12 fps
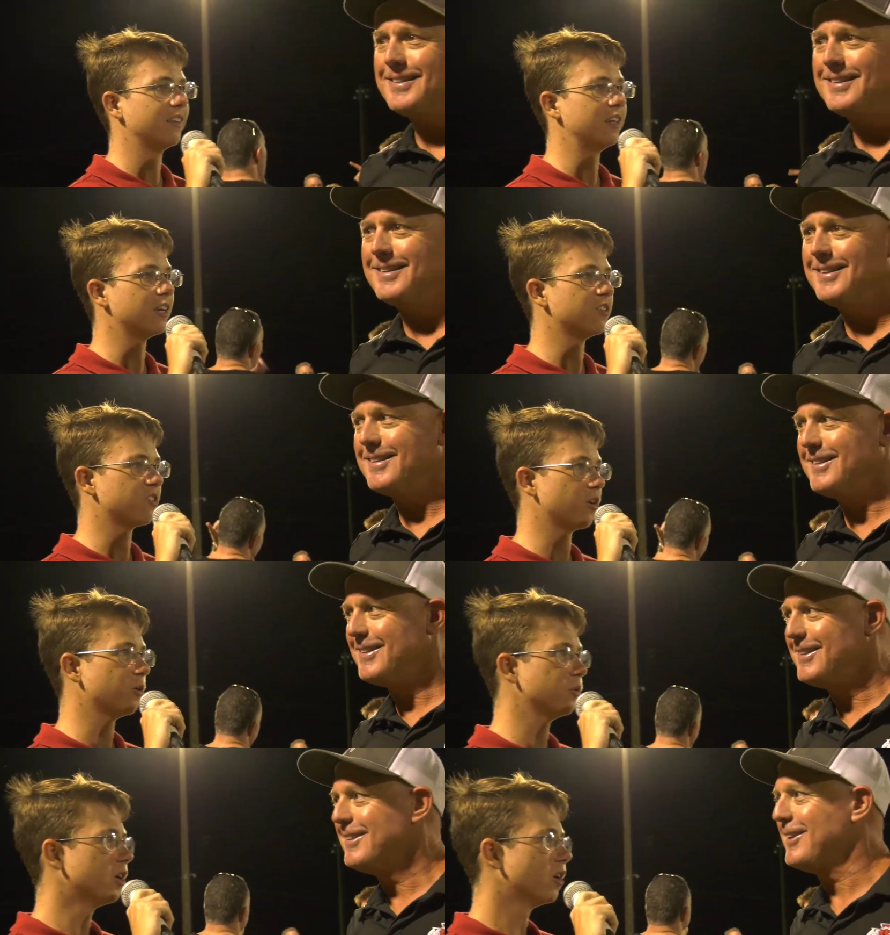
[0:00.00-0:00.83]
Speaker 1: in the end
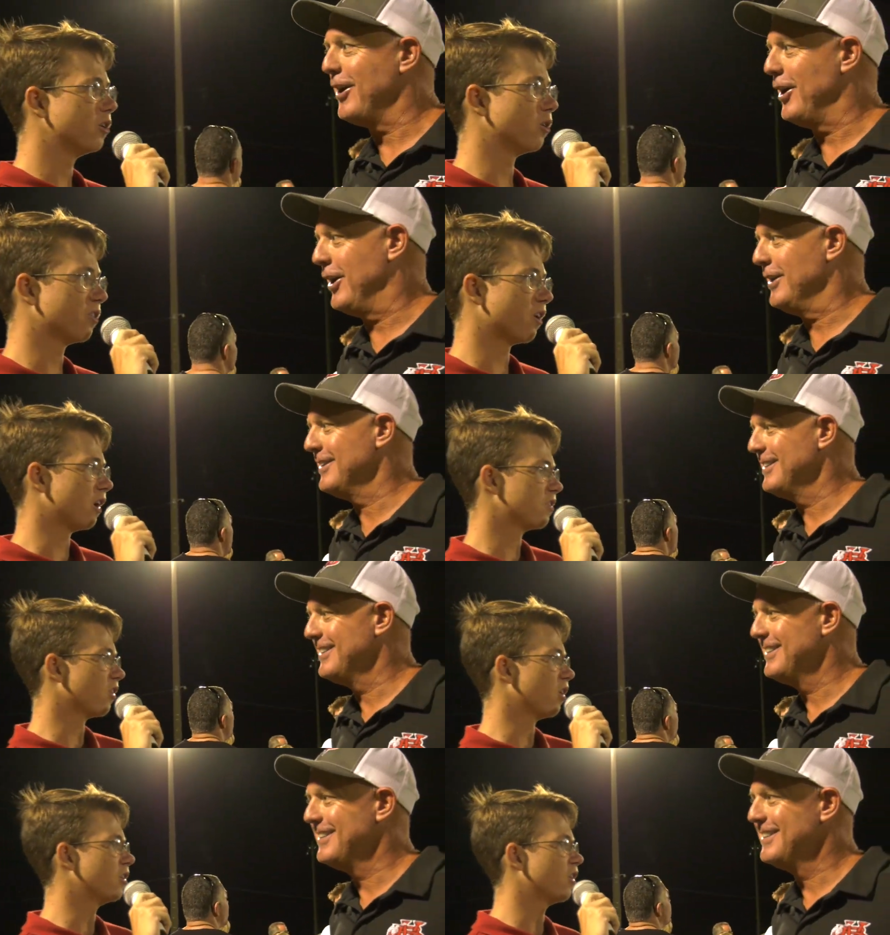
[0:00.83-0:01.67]
zone. Your
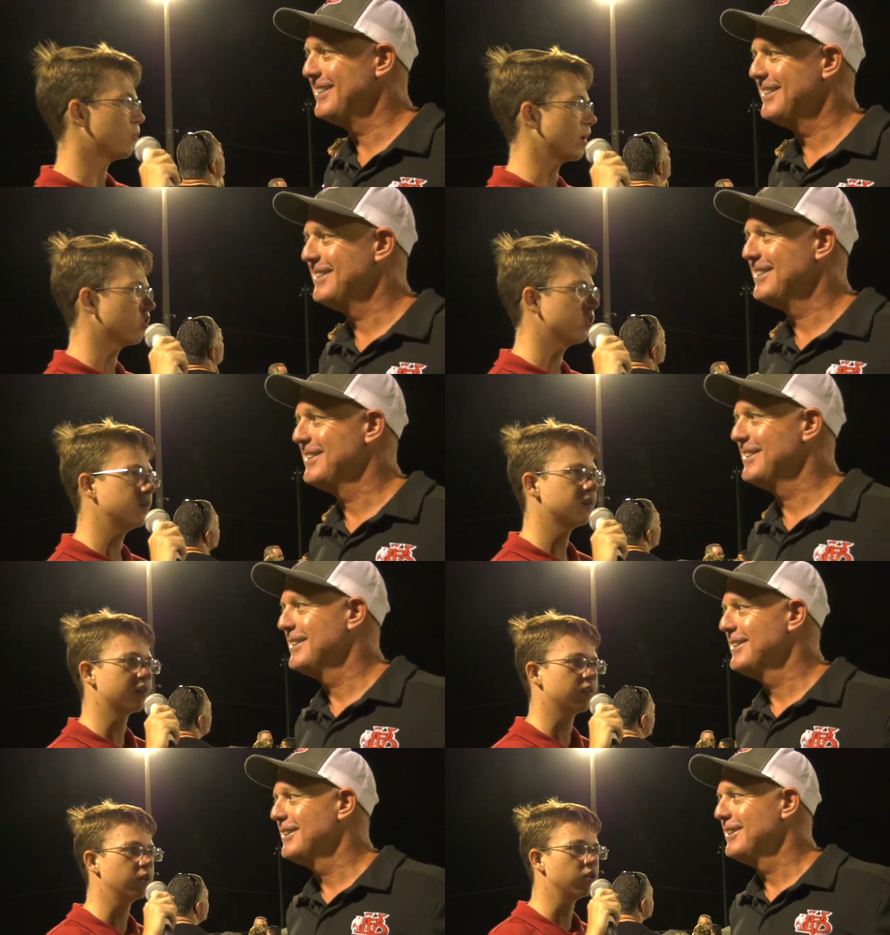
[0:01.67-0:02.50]
thoughts on the special teams
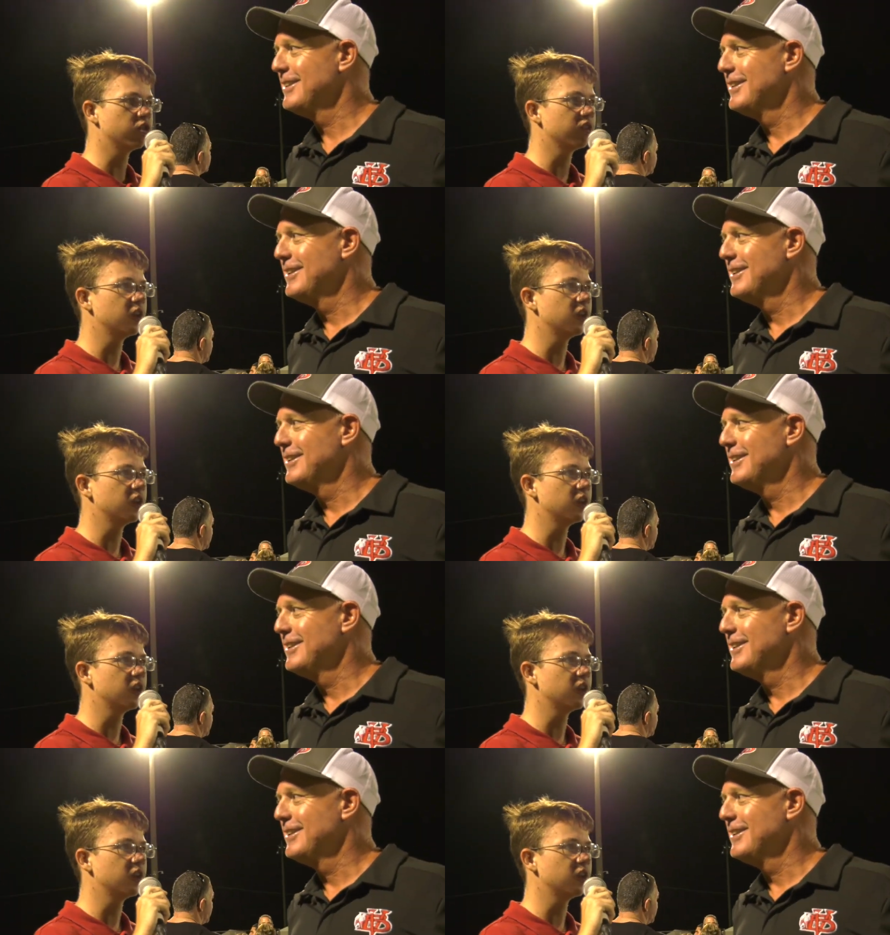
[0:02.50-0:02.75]
execution